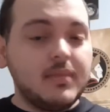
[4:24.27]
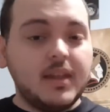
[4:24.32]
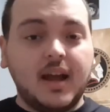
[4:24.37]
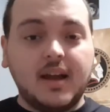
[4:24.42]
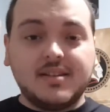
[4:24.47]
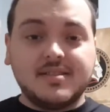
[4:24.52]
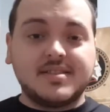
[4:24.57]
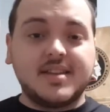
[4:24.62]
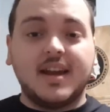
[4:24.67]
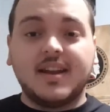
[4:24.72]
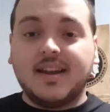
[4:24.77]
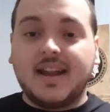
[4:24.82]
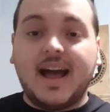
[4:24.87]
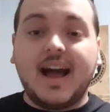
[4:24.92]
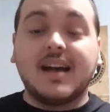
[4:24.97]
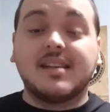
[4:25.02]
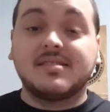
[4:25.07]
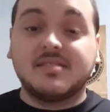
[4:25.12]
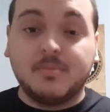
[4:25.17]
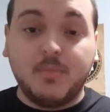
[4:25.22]
I decided to
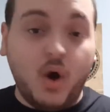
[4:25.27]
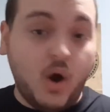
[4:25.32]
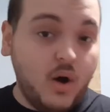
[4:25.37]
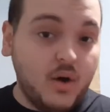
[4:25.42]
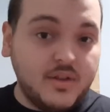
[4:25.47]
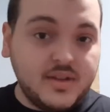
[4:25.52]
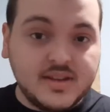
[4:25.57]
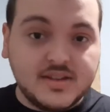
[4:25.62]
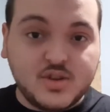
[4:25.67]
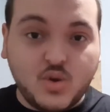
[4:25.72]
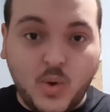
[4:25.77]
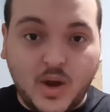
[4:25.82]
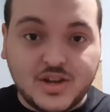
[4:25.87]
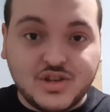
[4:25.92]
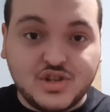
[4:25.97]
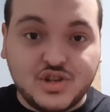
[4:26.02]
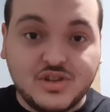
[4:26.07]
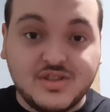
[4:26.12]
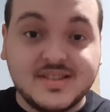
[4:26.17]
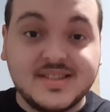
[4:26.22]
ask them all these
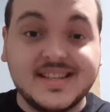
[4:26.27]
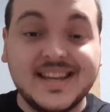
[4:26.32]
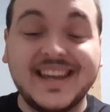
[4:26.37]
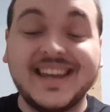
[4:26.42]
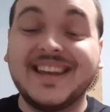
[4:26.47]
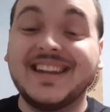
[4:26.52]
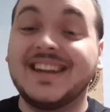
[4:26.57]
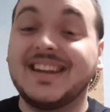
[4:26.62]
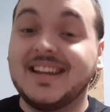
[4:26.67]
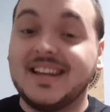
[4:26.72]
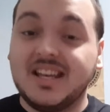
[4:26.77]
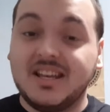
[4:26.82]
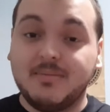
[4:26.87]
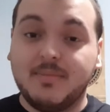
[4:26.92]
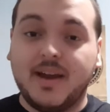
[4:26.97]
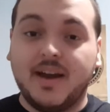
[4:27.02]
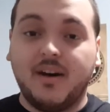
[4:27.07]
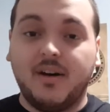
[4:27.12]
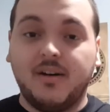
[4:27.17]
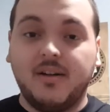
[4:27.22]
questions in an
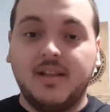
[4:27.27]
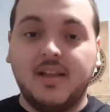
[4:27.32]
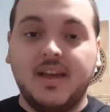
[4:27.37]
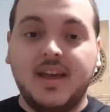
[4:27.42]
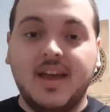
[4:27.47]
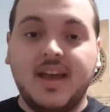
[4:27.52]
email.